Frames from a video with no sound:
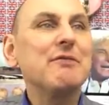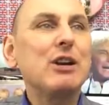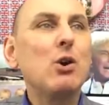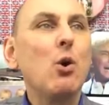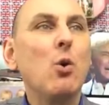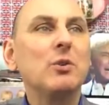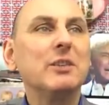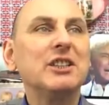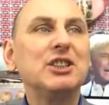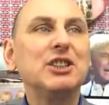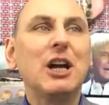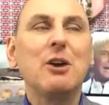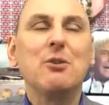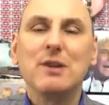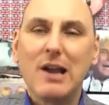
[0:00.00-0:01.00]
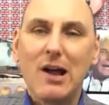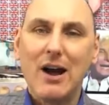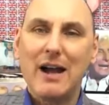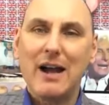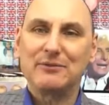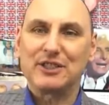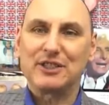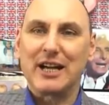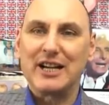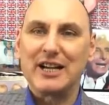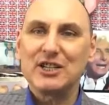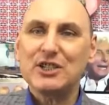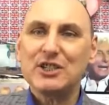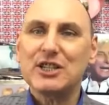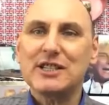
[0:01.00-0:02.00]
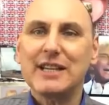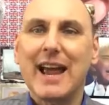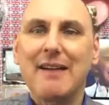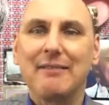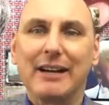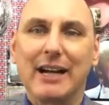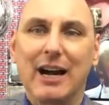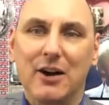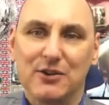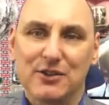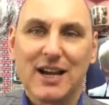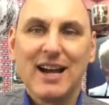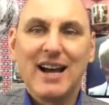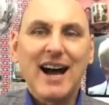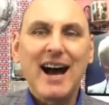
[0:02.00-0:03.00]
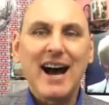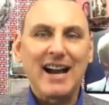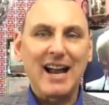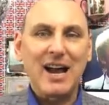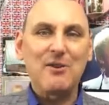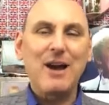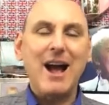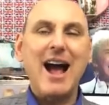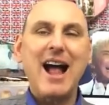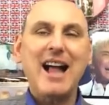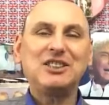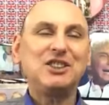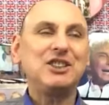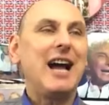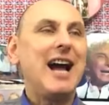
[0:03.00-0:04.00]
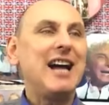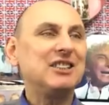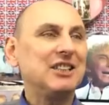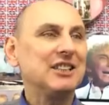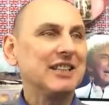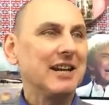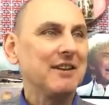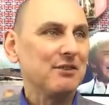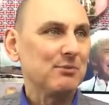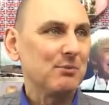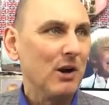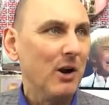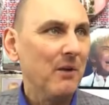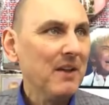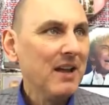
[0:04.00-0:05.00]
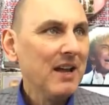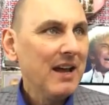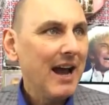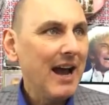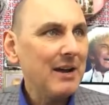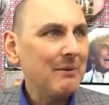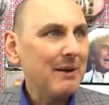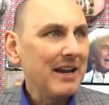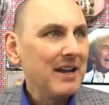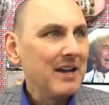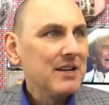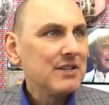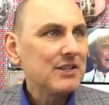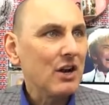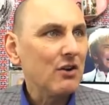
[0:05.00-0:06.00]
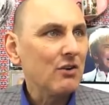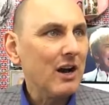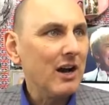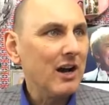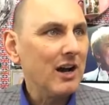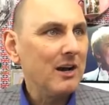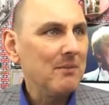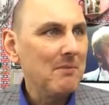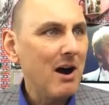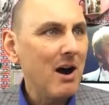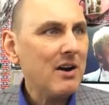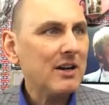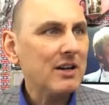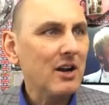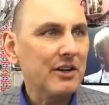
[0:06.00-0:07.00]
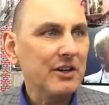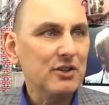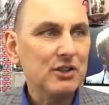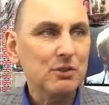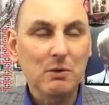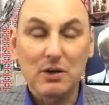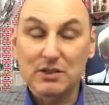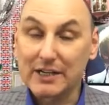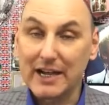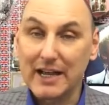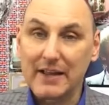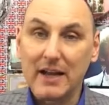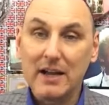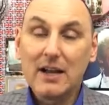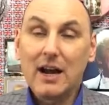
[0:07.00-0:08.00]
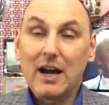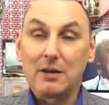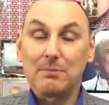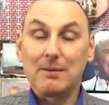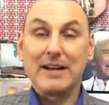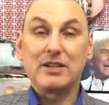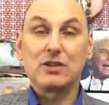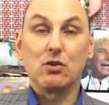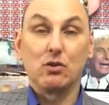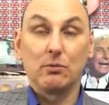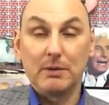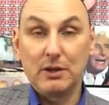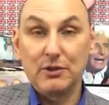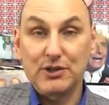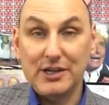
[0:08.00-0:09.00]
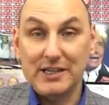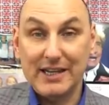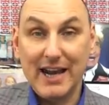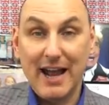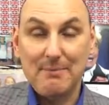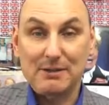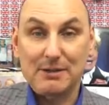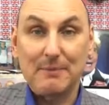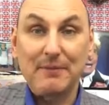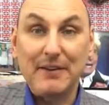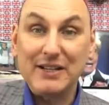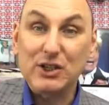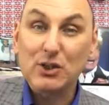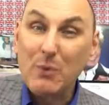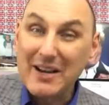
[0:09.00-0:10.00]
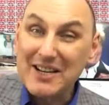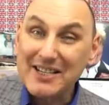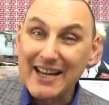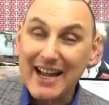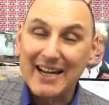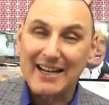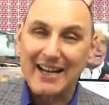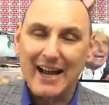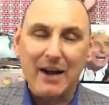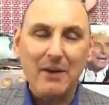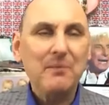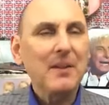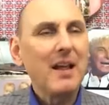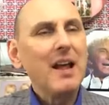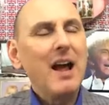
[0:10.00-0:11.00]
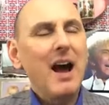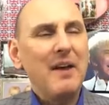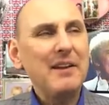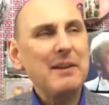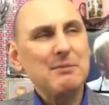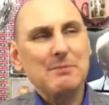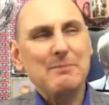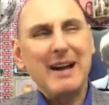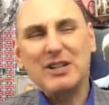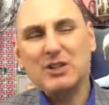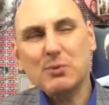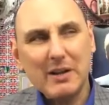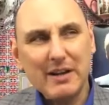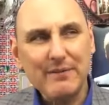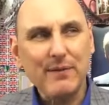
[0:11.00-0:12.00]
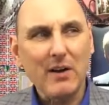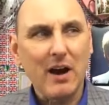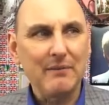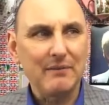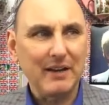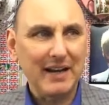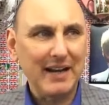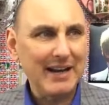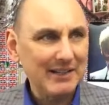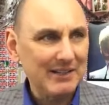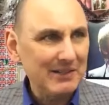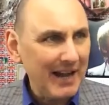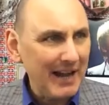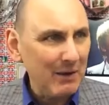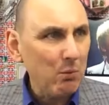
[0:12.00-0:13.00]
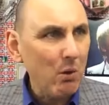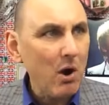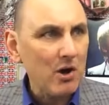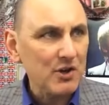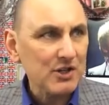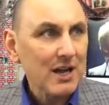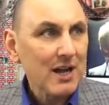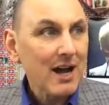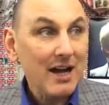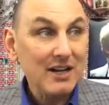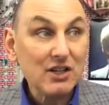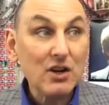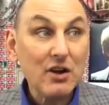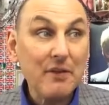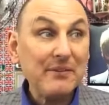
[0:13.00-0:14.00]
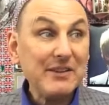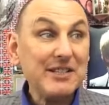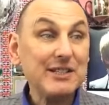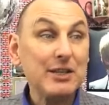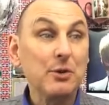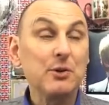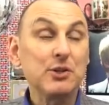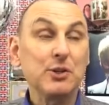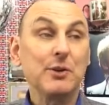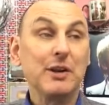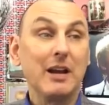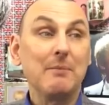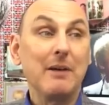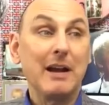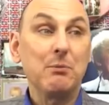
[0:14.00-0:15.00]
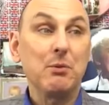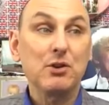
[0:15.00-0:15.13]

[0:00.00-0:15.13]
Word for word: the recorded show live today just to see how it goes. Hello, Ash. Ash is there as well. Anyway, so uh, Mark and I used to work together at a place called Blues in Hammersmith. He's 28 now. I think it was about 25 then. He he was. I don't know if he's still doing it, but he